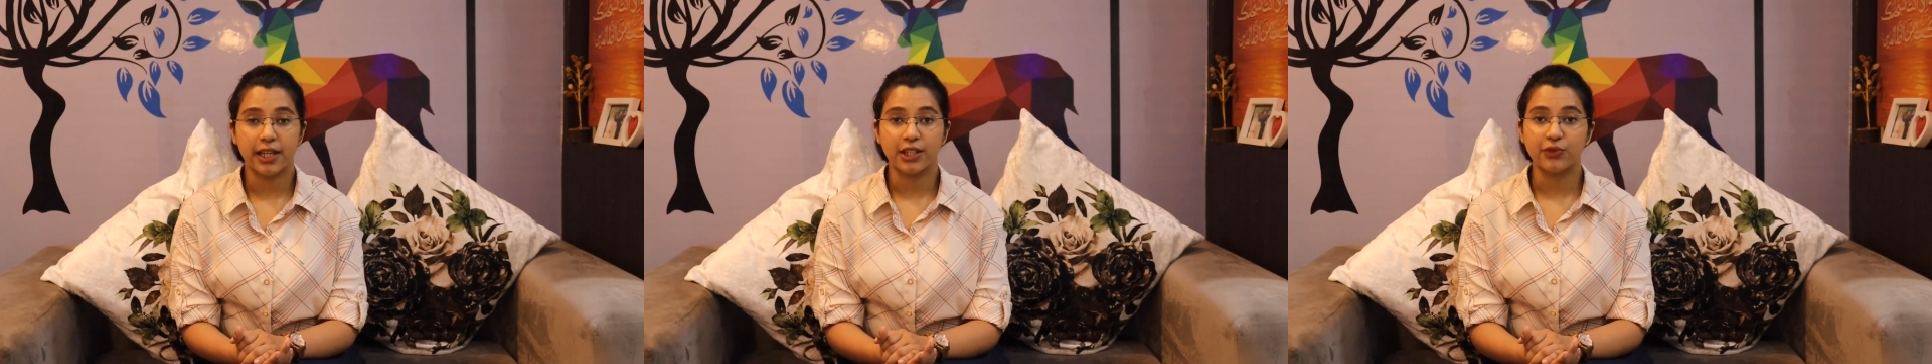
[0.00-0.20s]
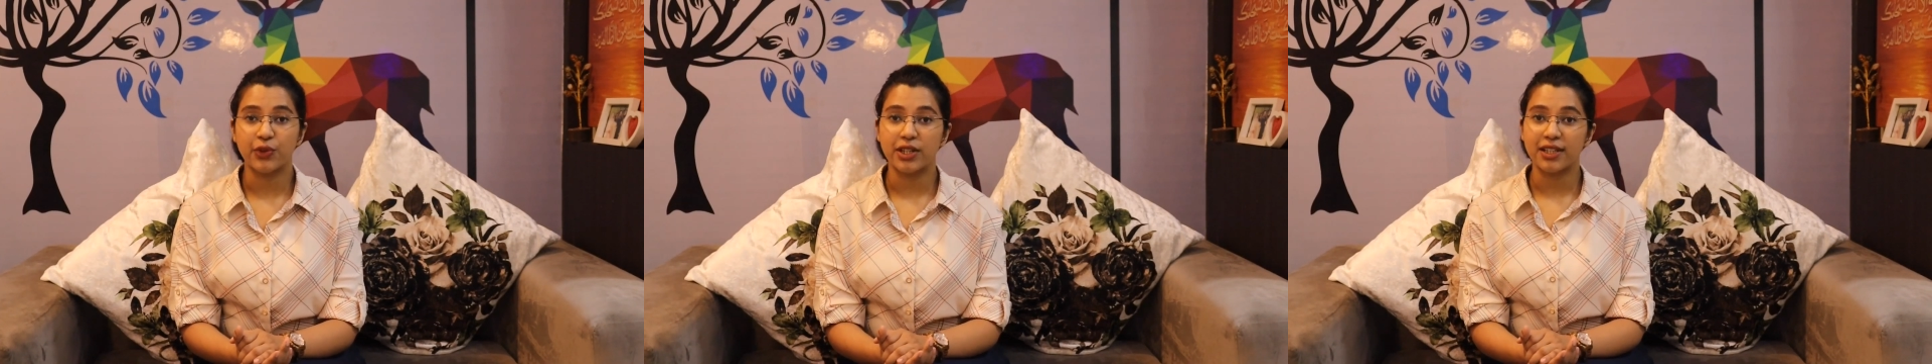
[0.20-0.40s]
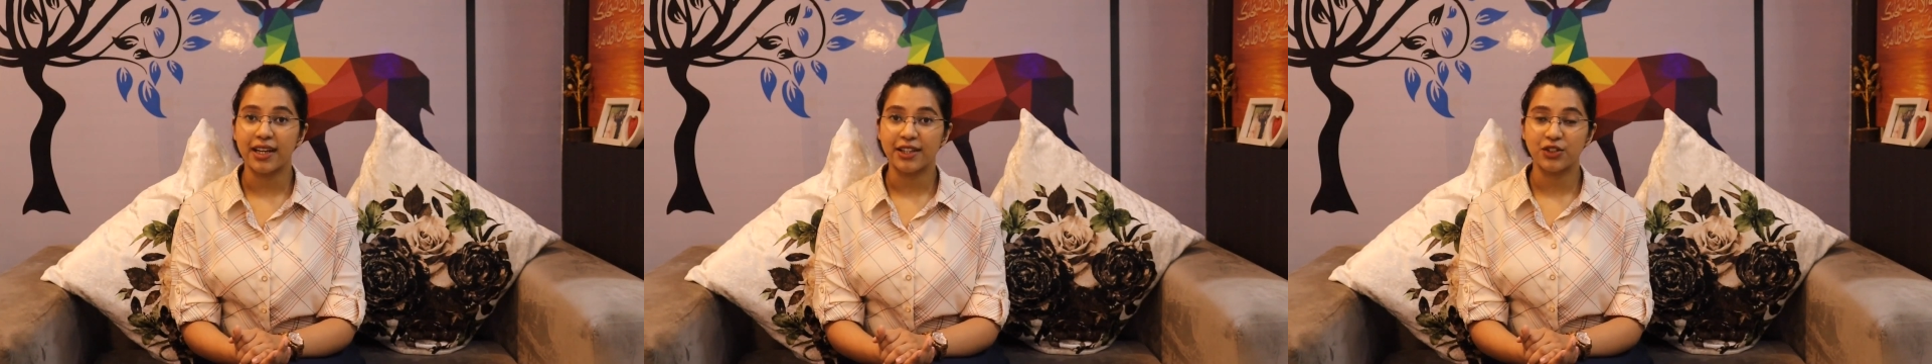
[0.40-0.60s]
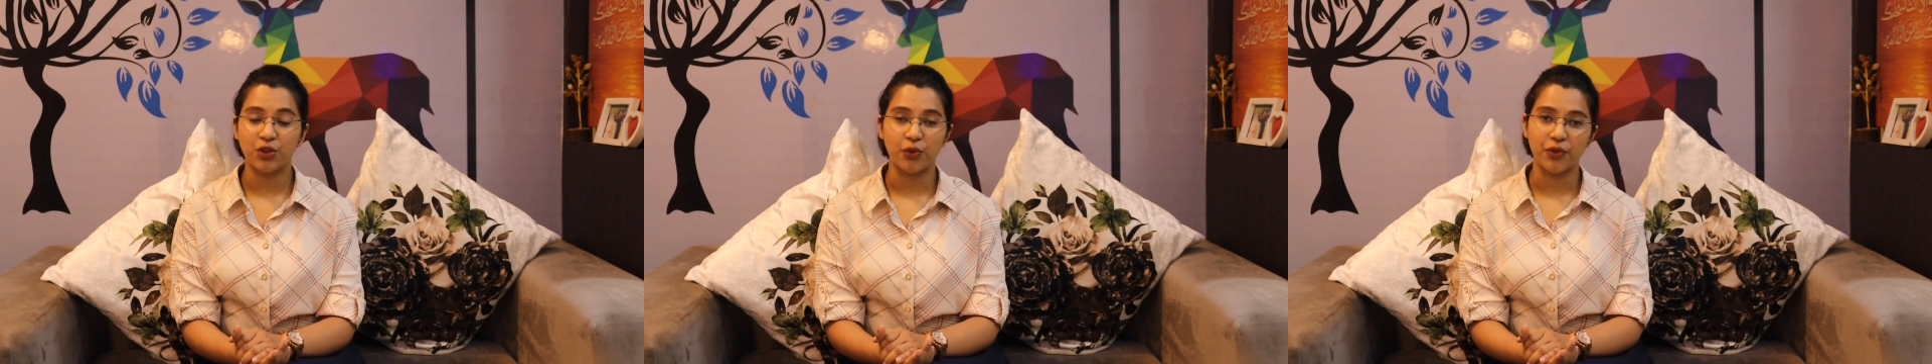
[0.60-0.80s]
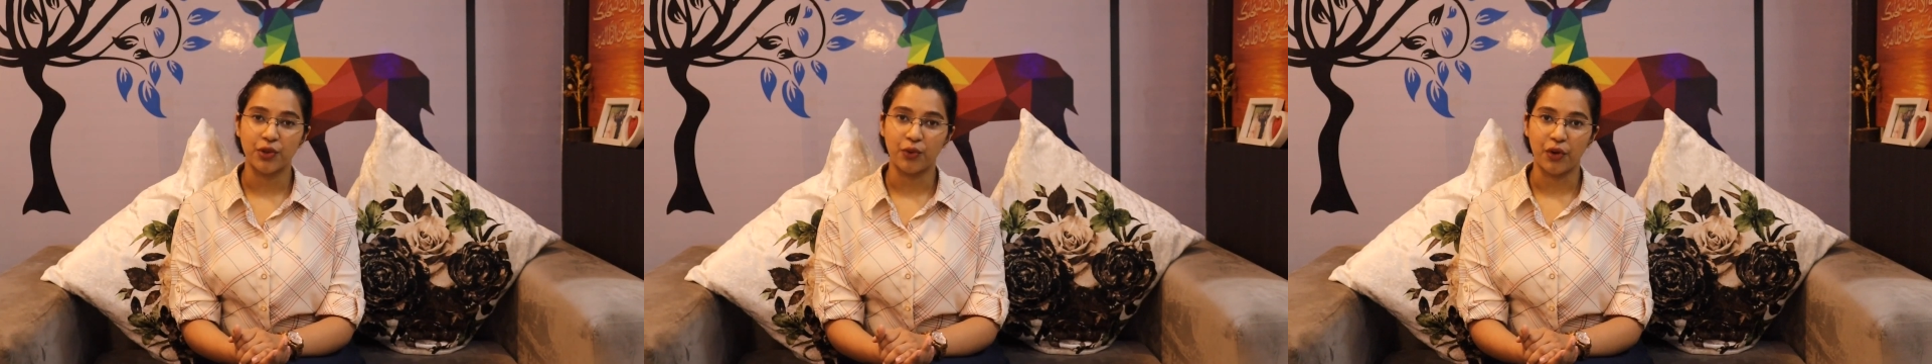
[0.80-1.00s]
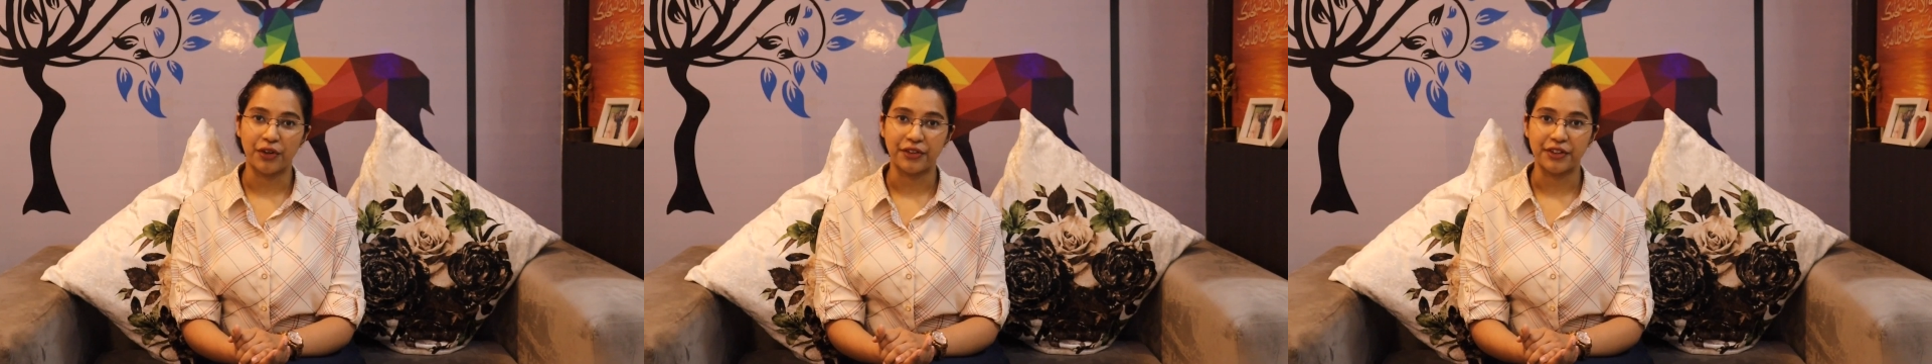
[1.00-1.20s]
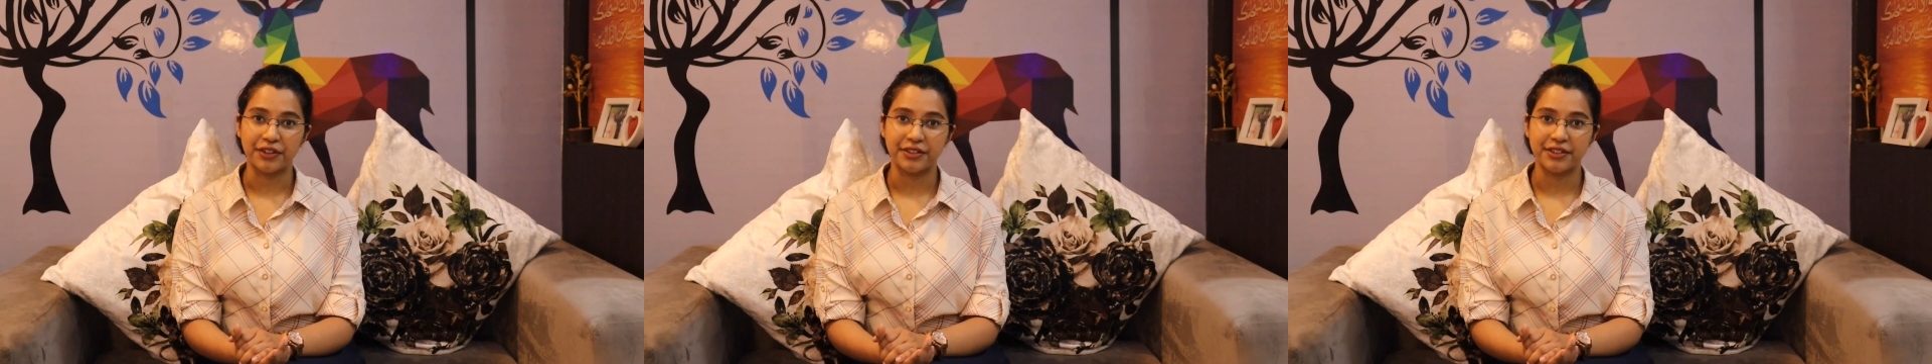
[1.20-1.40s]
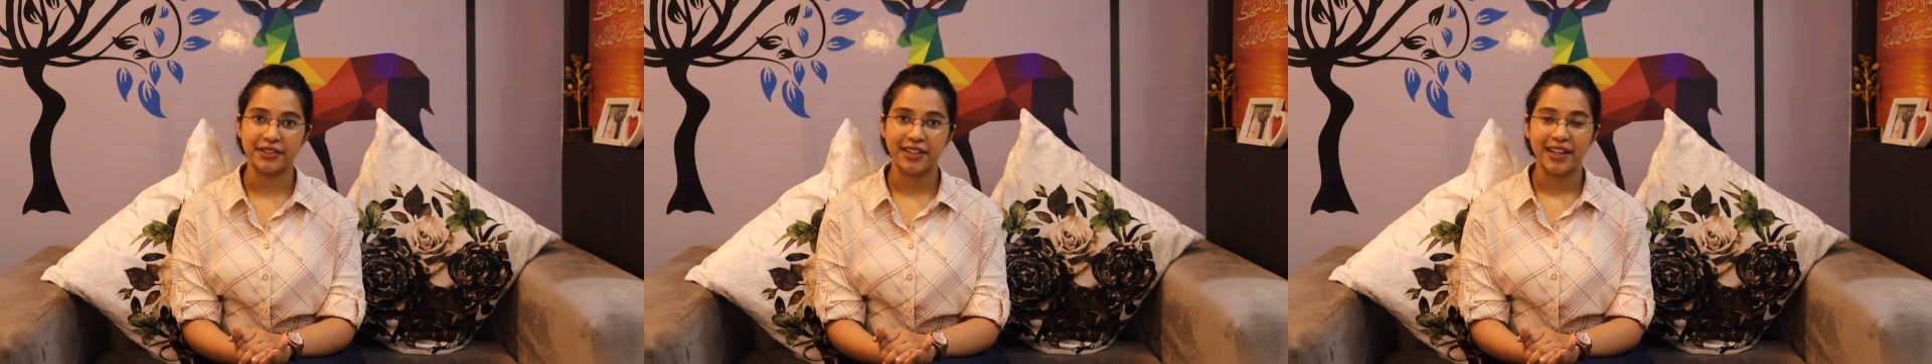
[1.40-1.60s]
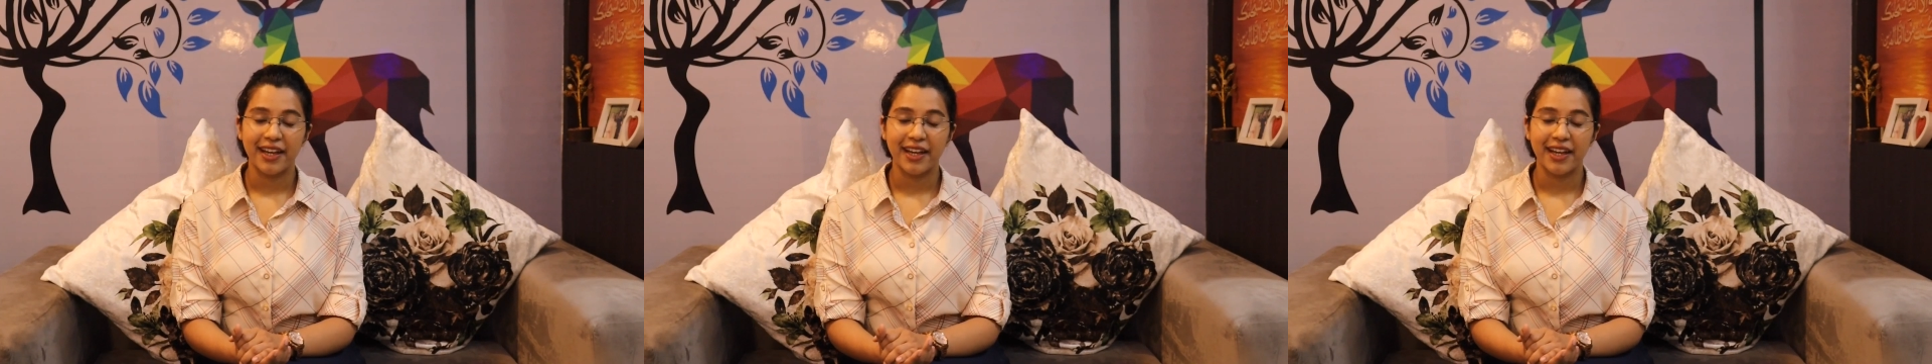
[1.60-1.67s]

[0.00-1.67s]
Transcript: as frontline COVID warriors.